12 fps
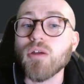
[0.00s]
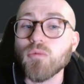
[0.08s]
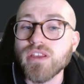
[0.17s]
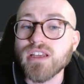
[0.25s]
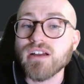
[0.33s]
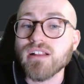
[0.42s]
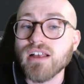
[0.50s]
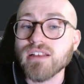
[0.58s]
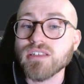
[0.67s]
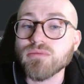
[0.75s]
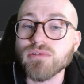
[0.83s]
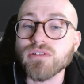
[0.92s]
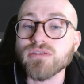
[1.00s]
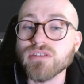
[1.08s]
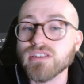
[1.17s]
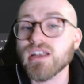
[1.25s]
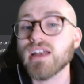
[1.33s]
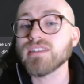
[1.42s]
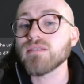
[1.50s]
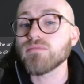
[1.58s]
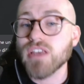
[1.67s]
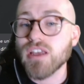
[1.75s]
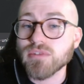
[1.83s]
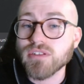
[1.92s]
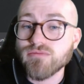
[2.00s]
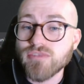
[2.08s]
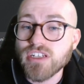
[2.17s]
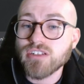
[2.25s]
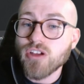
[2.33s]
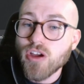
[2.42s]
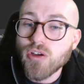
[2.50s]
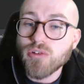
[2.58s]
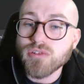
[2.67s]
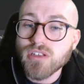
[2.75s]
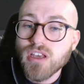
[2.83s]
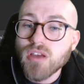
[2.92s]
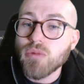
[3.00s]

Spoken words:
Weaker classes will understand and be able to read code,